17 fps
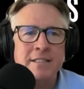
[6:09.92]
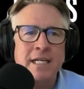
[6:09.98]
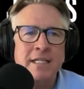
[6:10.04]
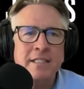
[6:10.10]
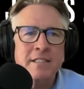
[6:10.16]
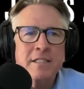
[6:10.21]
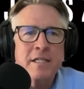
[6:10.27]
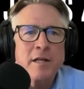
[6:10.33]

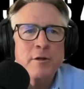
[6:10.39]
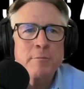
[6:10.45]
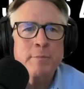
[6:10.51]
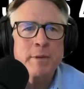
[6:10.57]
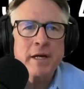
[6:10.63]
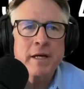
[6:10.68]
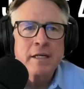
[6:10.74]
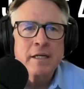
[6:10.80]
That's another
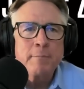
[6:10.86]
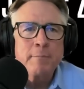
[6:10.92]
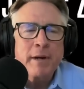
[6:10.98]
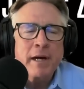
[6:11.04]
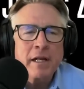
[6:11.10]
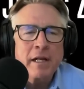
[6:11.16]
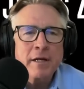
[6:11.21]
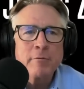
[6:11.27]
big
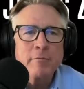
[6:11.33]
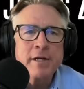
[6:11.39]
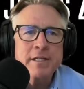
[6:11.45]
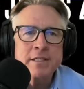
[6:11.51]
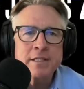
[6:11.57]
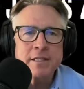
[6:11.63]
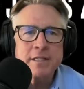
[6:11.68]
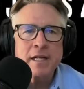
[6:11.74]
compelling
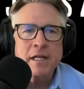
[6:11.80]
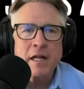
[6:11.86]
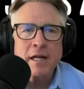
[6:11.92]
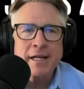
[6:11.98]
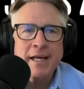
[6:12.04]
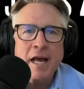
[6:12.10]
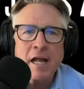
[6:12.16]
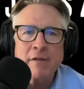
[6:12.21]
reason that a
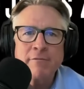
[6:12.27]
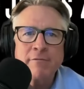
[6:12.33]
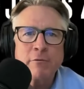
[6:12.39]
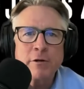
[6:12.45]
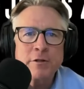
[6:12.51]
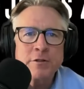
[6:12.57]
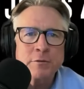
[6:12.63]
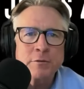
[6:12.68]
lot of
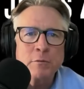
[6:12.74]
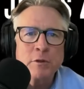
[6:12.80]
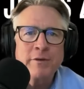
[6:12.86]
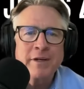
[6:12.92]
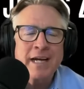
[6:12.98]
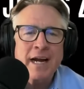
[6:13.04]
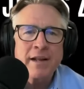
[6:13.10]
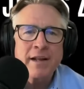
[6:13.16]
Californians are
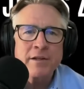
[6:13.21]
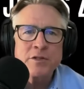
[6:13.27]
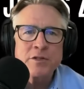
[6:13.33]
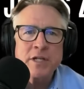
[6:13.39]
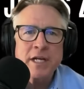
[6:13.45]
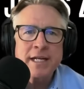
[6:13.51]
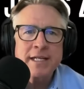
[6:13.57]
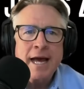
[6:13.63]
moving out of the
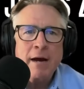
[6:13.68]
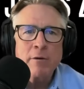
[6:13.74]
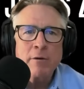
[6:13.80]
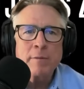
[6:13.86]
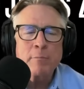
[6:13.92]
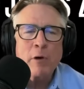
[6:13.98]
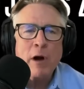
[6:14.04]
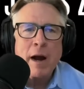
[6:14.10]
state. How
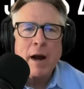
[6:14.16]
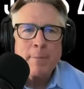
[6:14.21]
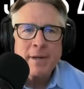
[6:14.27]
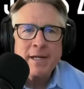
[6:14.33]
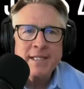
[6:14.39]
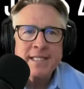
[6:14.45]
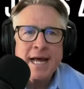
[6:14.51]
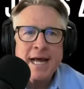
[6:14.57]
are the
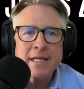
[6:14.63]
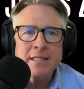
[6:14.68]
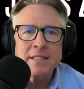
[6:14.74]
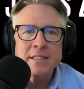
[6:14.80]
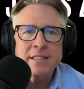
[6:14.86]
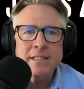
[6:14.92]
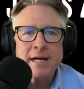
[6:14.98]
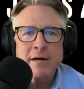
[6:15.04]
property
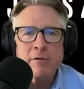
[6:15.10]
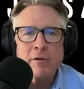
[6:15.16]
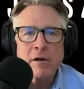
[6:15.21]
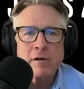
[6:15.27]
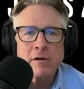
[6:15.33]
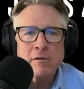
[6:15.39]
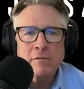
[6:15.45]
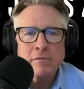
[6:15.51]
taxes and how
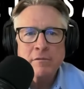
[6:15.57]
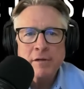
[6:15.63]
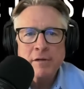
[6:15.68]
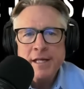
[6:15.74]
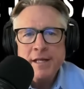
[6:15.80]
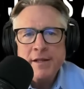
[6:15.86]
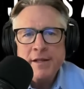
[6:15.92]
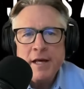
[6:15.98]
are
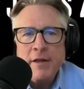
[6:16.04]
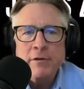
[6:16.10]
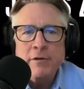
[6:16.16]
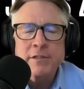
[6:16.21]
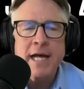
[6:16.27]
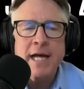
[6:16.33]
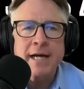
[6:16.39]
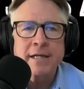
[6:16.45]
any of the other
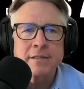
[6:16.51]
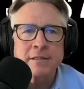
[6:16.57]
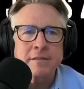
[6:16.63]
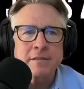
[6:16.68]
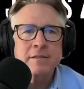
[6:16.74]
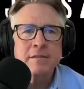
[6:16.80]
taxes?